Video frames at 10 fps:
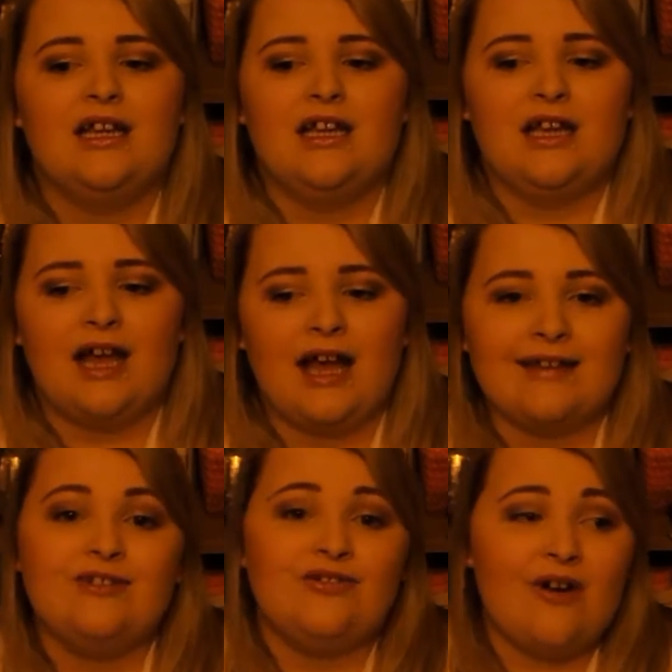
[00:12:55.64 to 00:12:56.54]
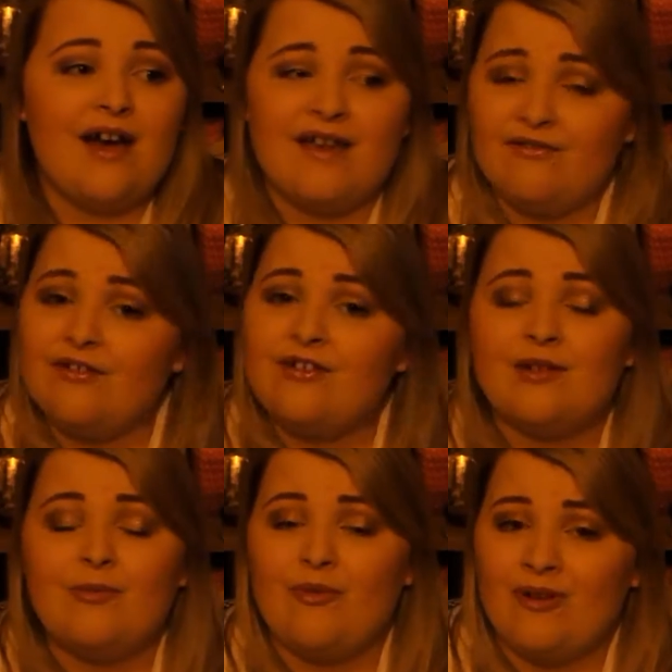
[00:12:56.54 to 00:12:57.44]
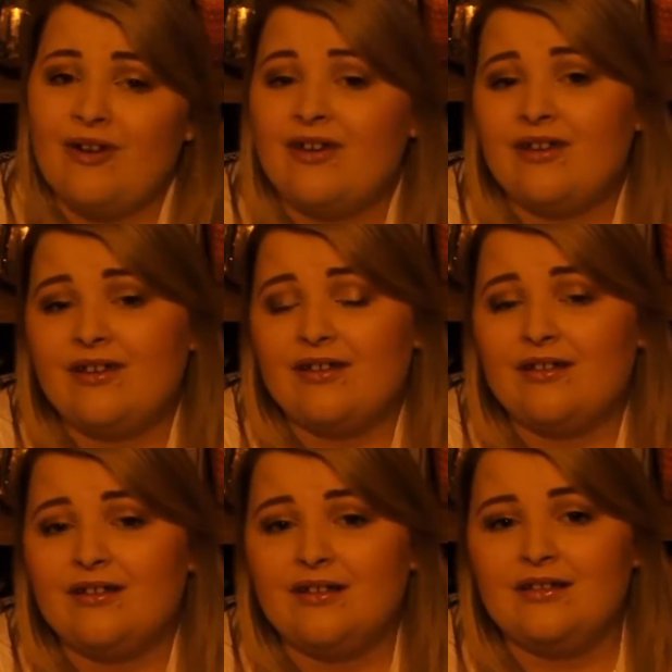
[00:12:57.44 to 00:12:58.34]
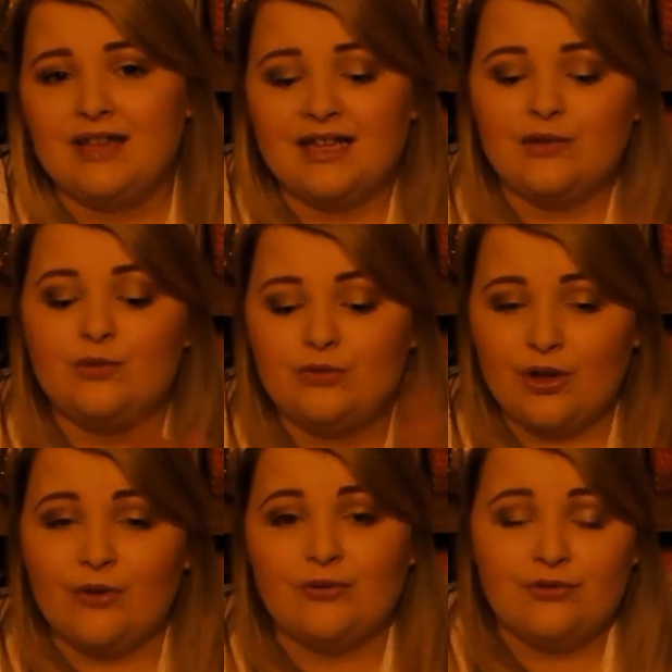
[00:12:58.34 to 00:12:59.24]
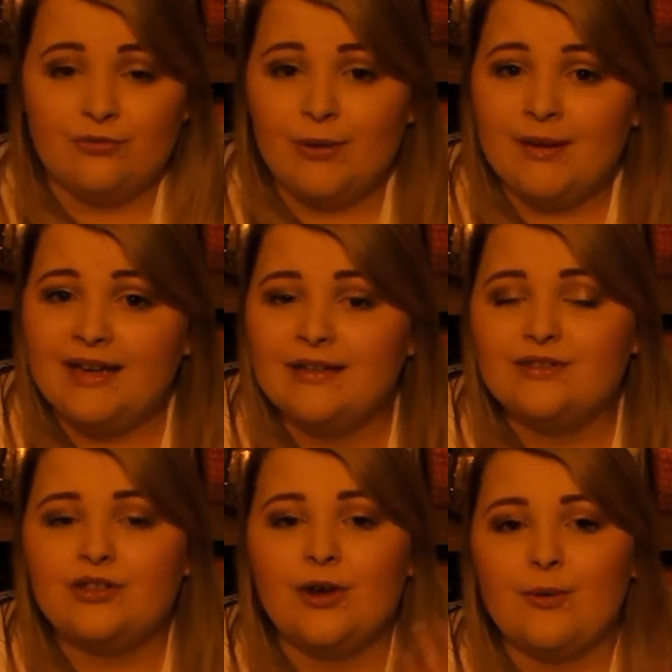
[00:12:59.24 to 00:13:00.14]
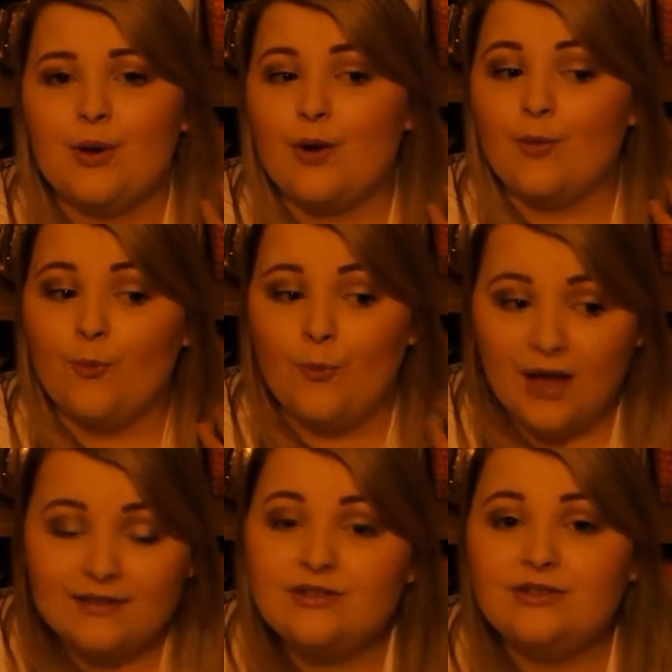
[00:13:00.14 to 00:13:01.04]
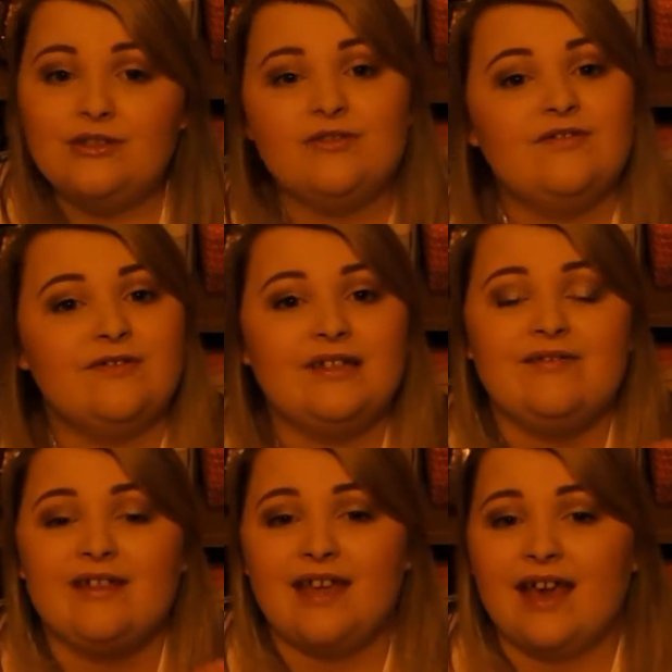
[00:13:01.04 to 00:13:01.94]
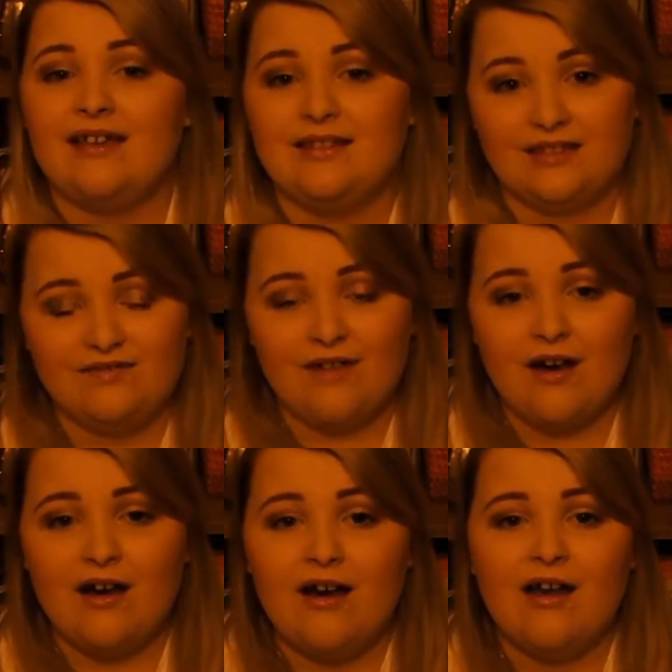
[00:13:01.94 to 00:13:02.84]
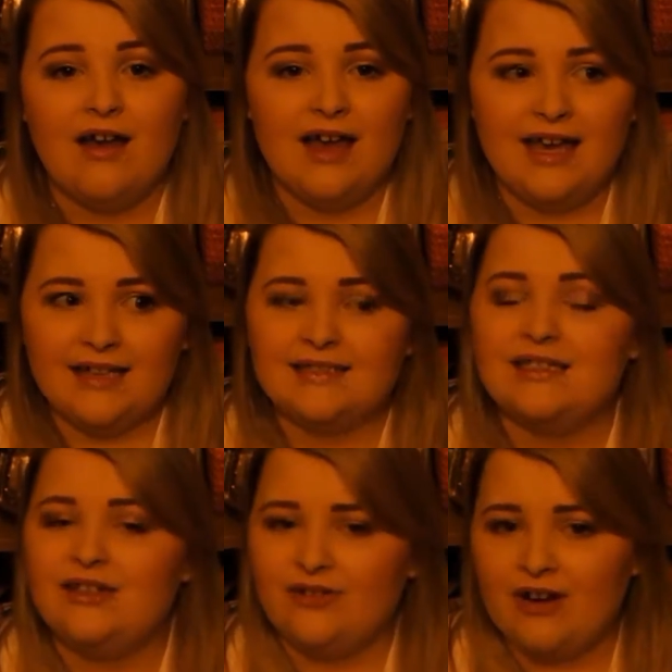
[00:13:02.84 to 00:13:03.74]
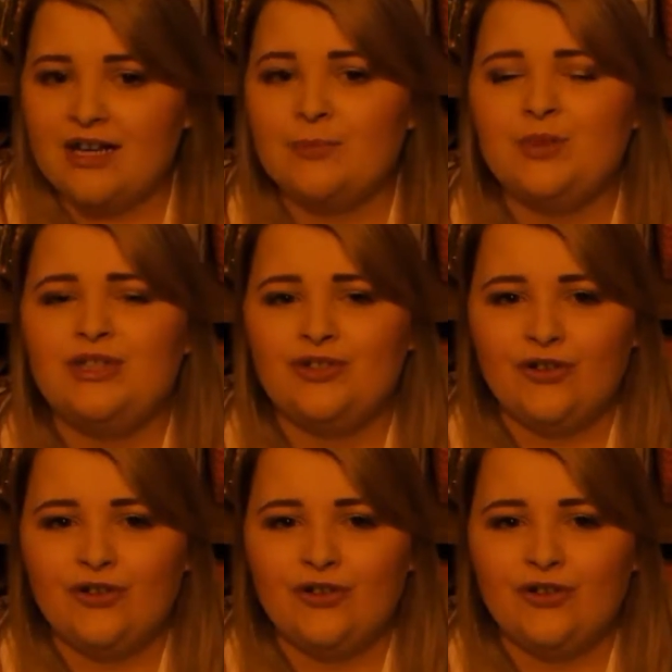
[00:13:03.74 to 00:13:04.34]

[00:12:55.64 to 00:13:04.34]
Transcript: and not everyone can work, like go through it. So well done you for even getting this far. It's an incredibly tough